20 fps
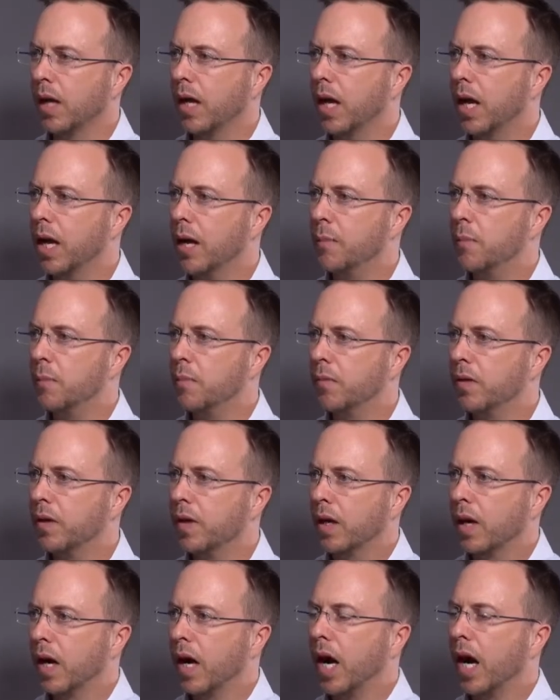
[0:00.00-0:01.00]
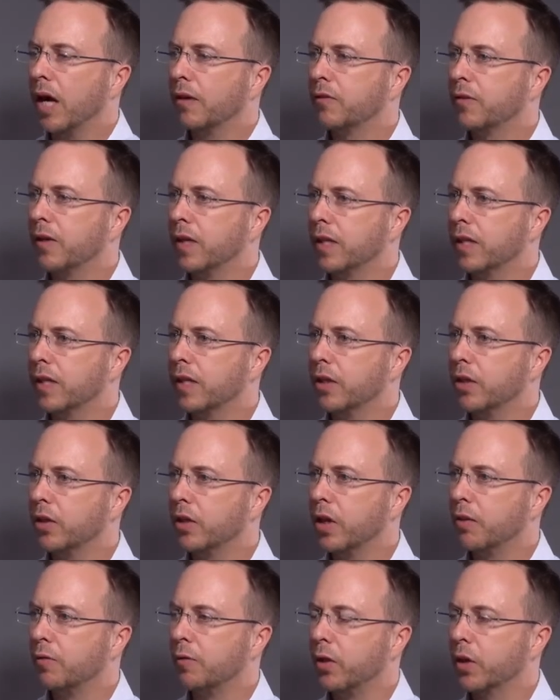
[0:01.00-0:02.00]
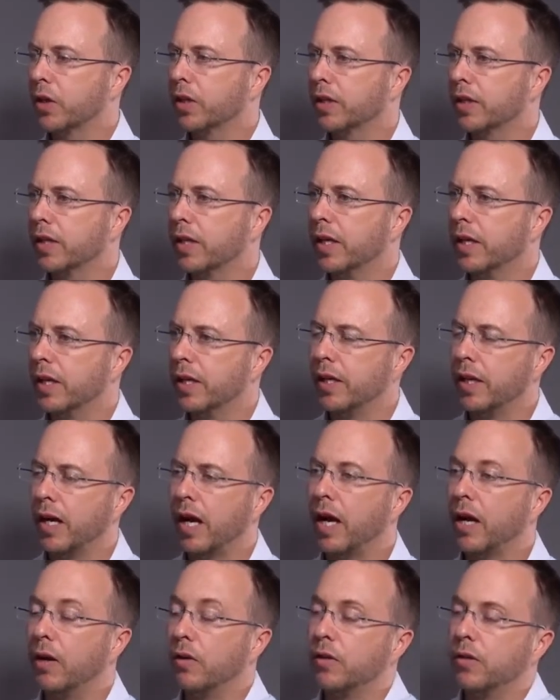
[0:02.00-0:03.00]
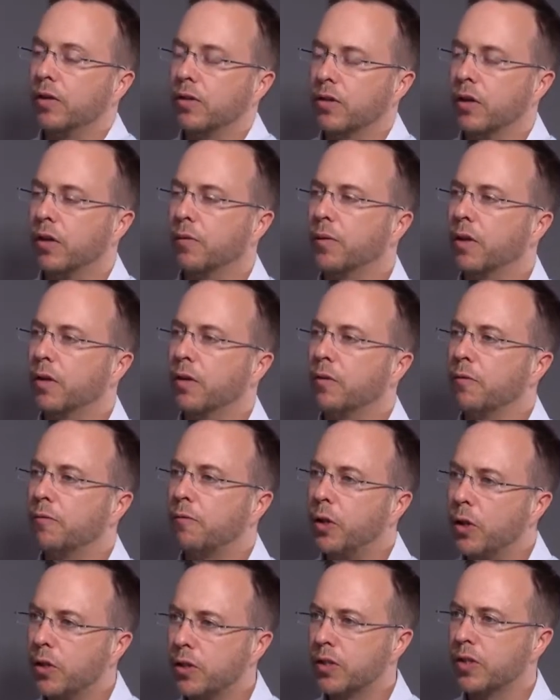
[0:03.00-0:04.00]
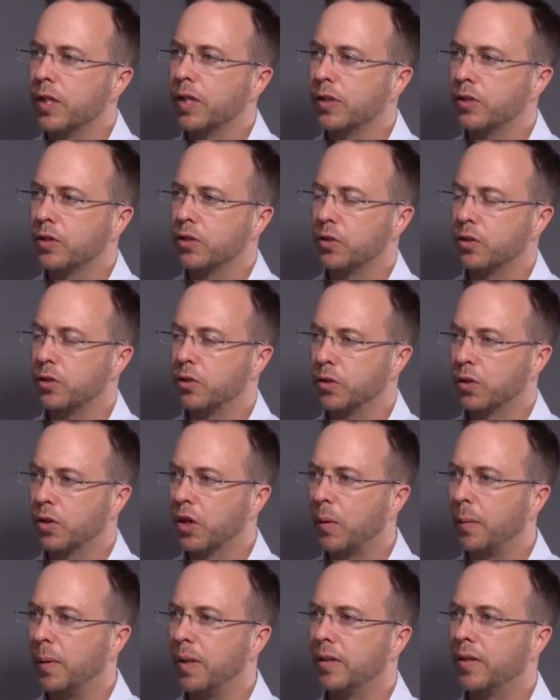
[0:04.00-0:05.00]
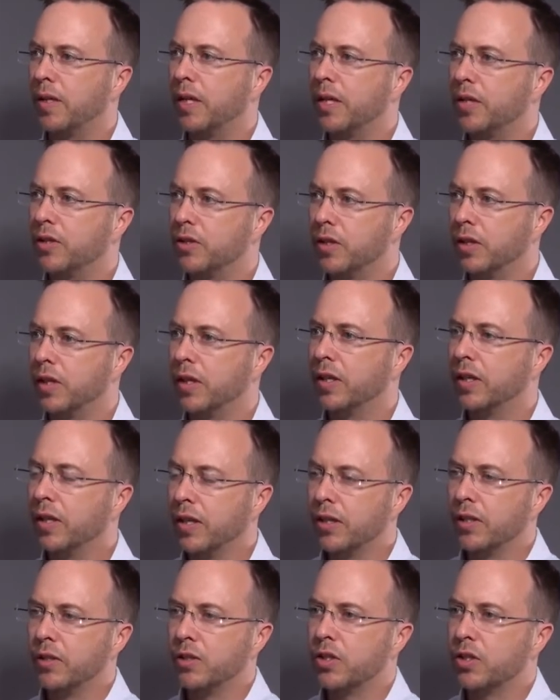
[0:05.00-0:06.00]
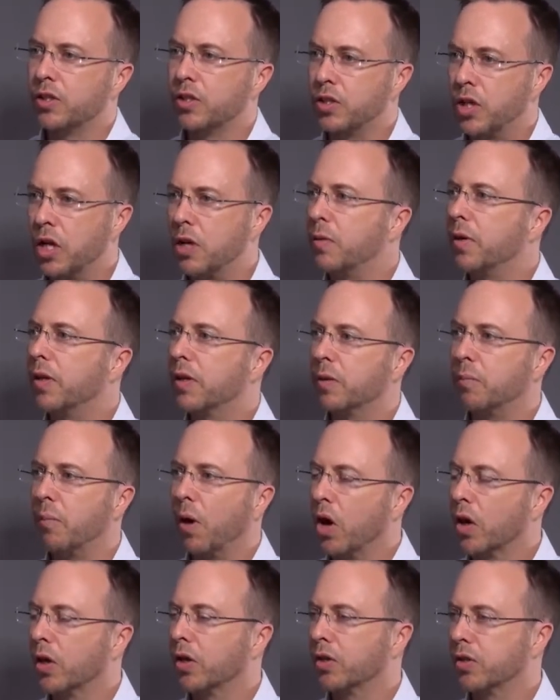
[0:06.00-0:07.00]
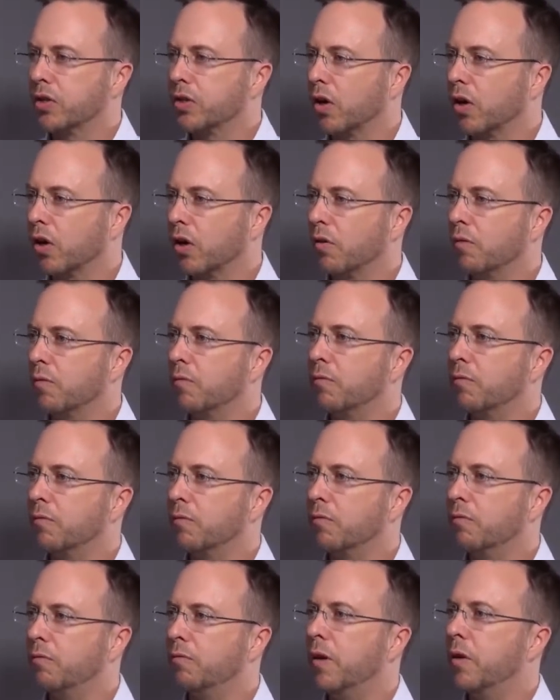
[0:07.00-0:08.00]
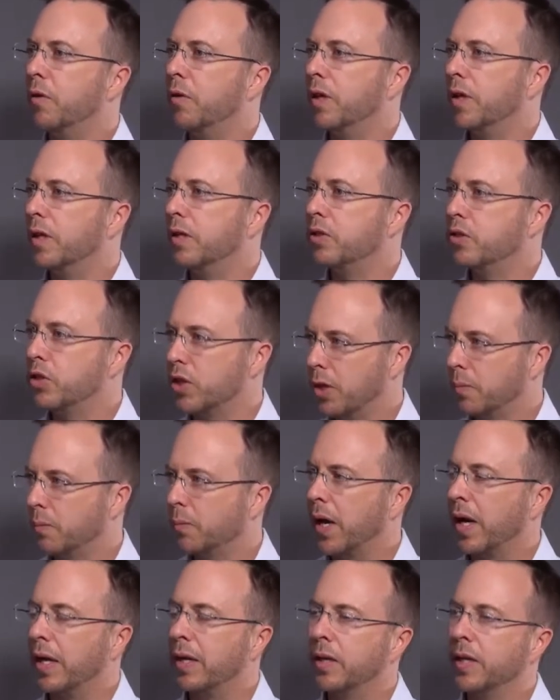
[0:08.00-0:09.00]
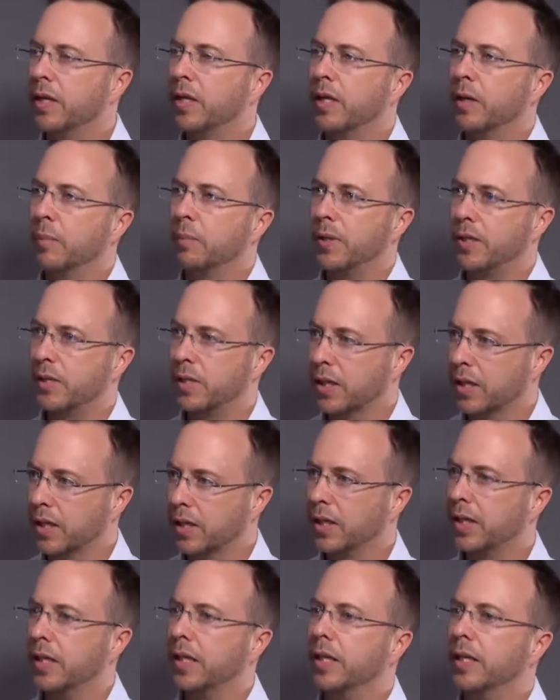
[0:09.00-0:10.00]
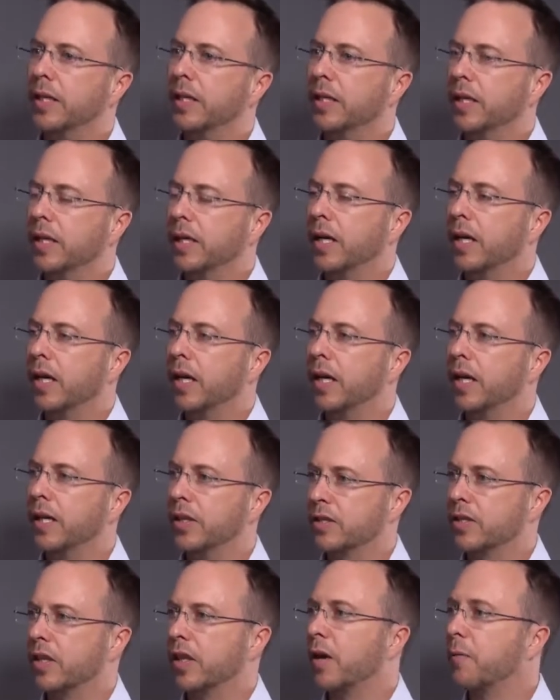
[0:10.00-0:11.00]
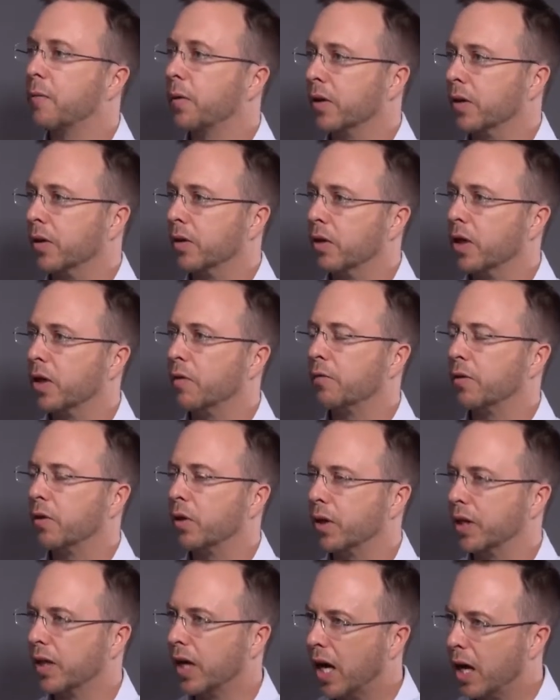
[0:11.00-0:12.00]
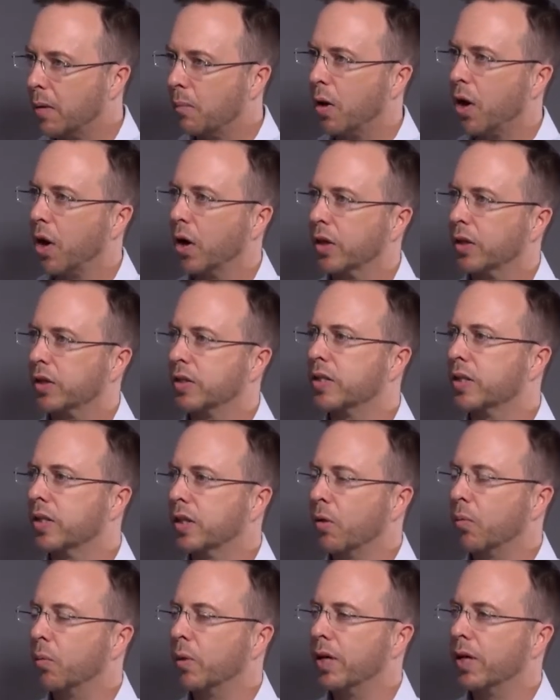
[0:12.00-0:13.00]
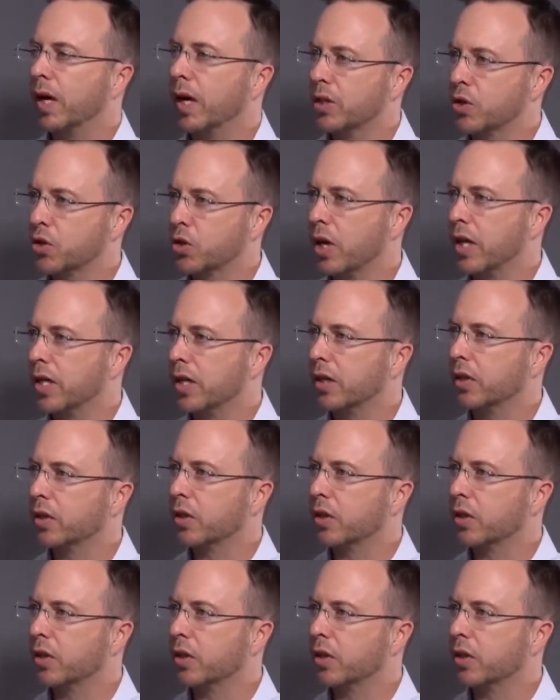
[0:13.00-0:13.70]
I think, you know, if you look at the, so the first thing to comment there is the just generally the markets are very cheap, and particularly in South Africa, you know, if you look at our market, we're now trading